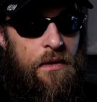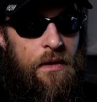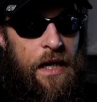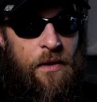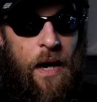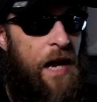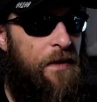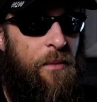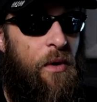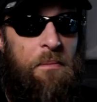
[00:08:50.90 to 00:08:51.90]
I don't have
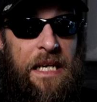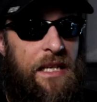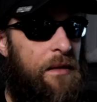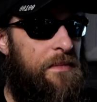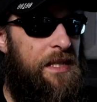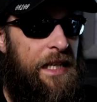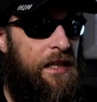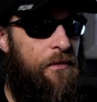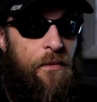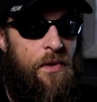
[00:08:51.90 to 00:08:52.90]
any more mediums. Like,
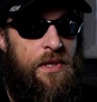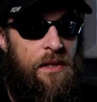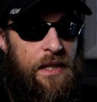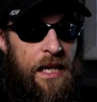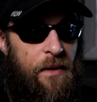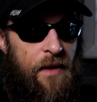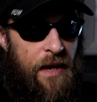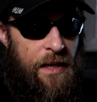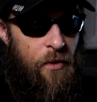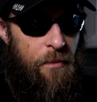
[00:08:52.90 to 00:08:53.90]
unfortunately, I don't have
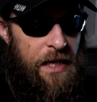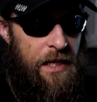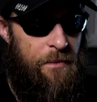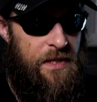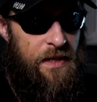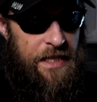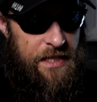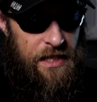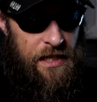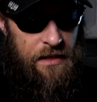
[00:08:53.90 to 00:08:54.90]
any more mediums, so that's
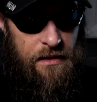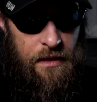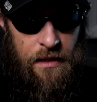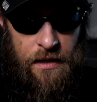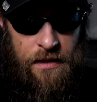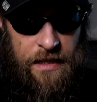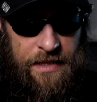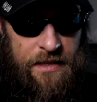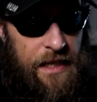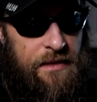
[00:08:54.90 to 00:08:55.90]
gonna,
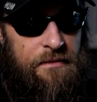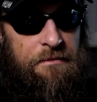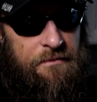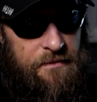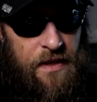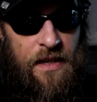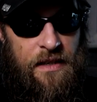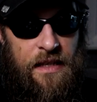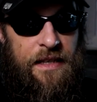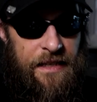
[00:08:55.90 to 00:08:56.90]
that
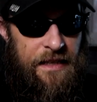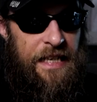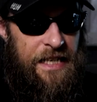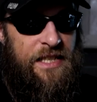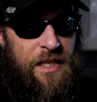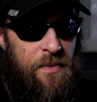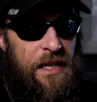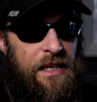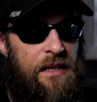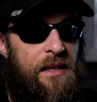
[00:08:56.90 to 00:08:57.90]
needs to
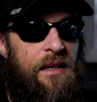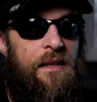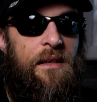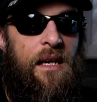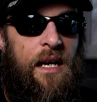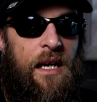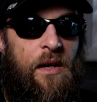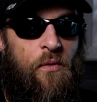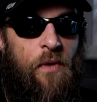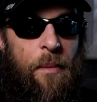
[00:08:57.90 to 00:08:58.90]
be
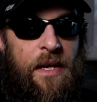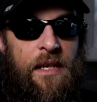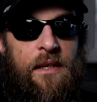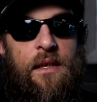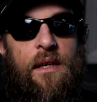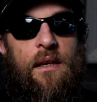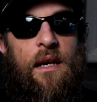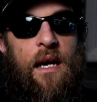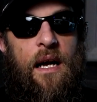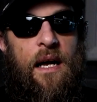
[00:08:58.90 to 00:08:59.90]
remedied,
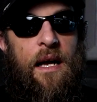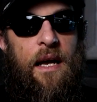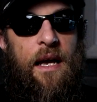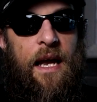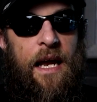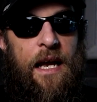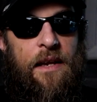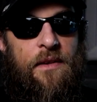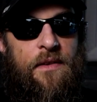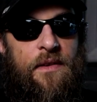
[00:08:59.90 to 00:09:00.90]
and